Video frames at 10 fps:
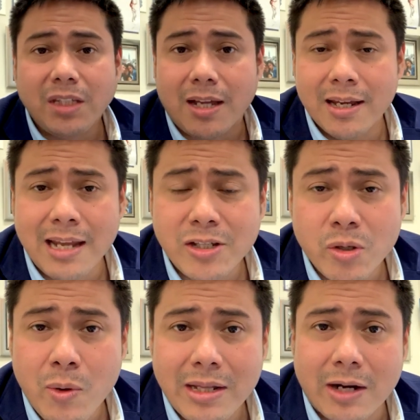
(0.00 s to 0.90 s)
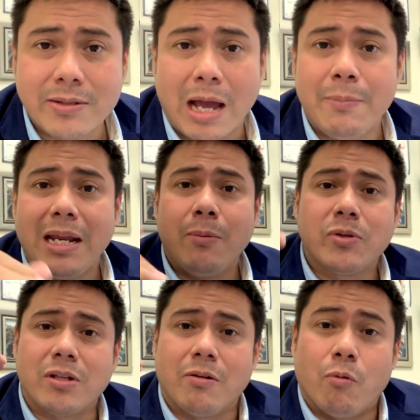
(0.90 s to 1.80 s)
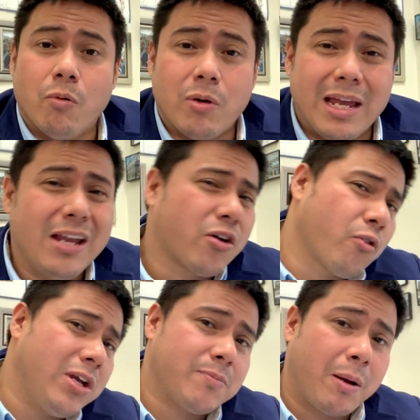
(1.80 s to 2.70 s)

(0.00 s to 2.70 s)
And that's the way that I've been able to increase